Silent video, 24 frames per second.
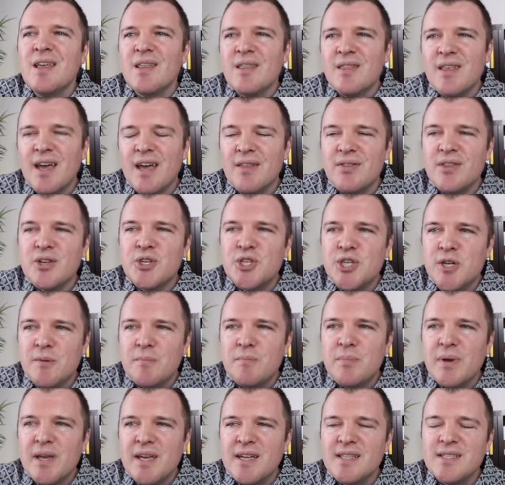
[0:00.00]
that the
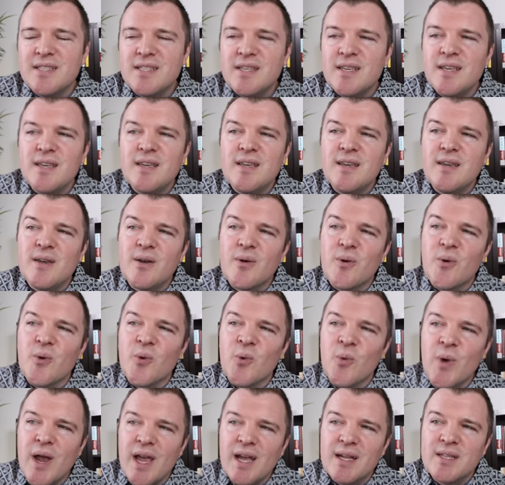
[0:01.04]
chimpanzee
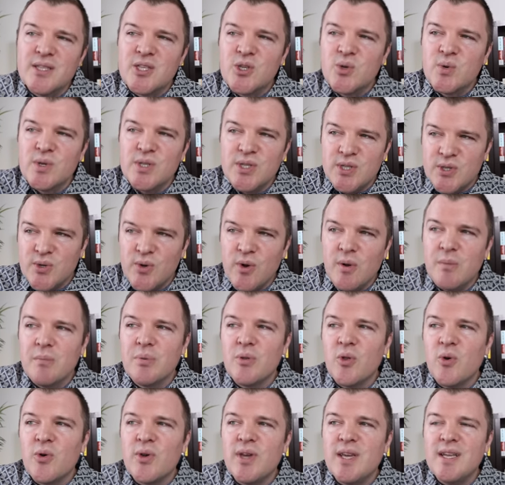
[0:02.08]
ran to a zoo
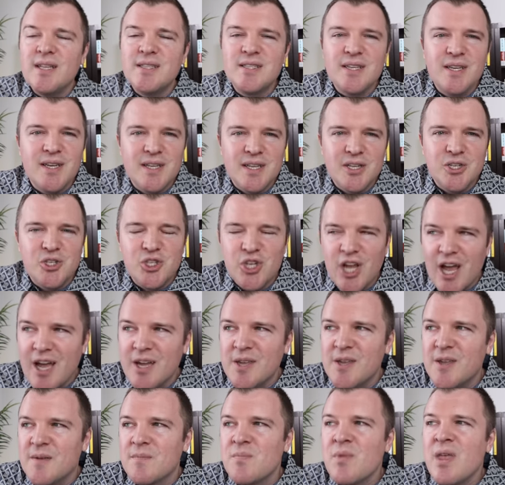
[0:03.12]
employee to get a
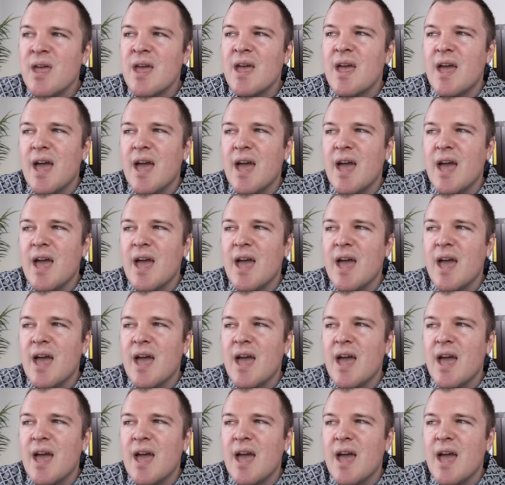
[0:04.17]
jacket